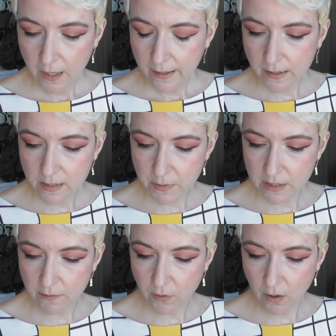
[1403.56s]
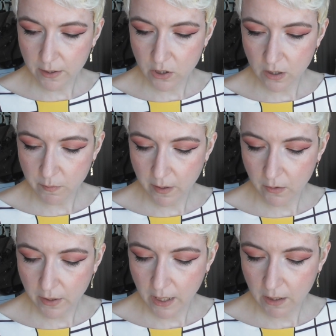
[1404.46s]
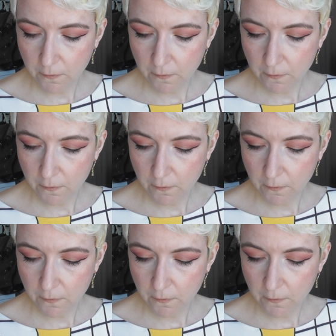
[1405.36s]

And some of the stuff we already talked about a